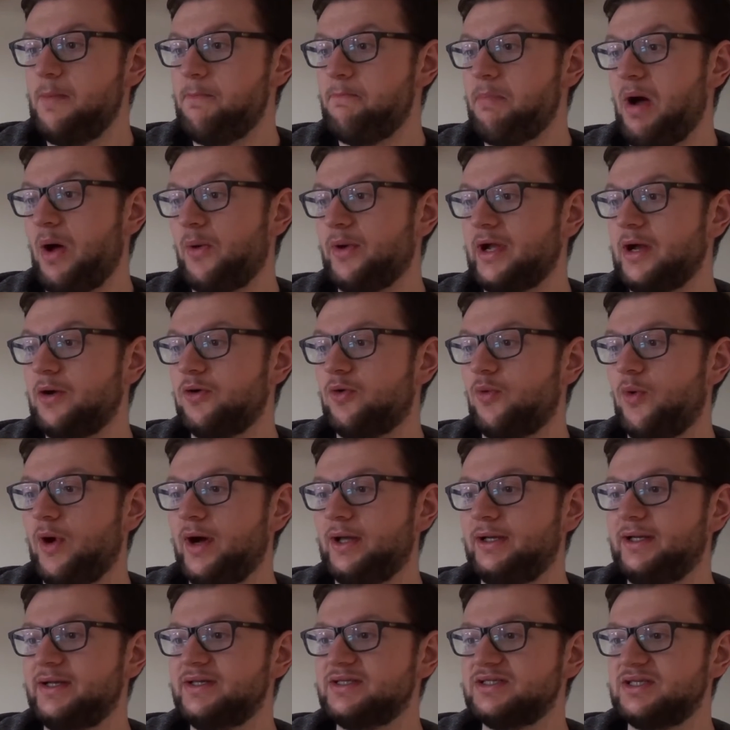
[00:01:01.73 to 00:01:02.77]
bowing out
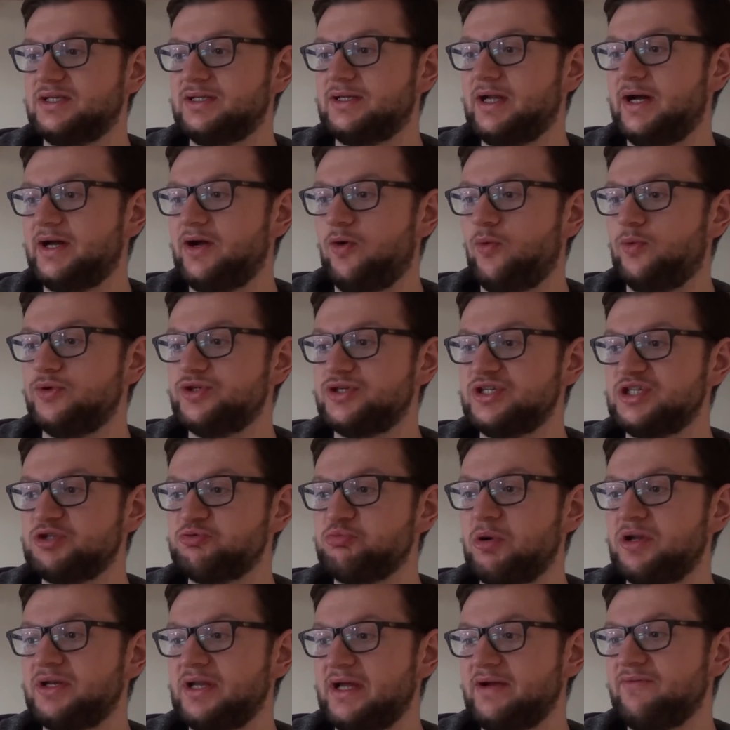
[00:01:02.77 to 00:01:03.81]
quietly into the night or would you
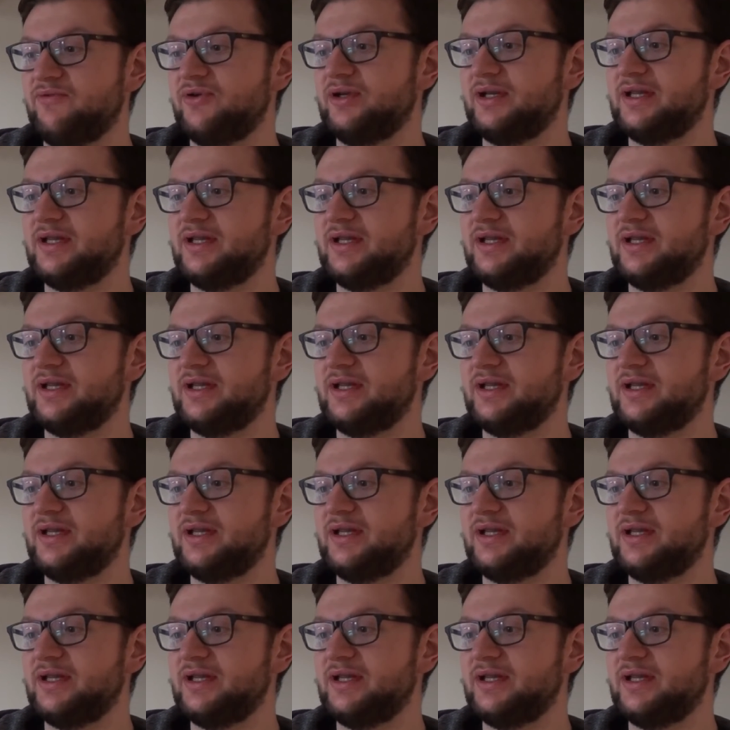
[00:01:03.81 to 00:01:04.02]
spend every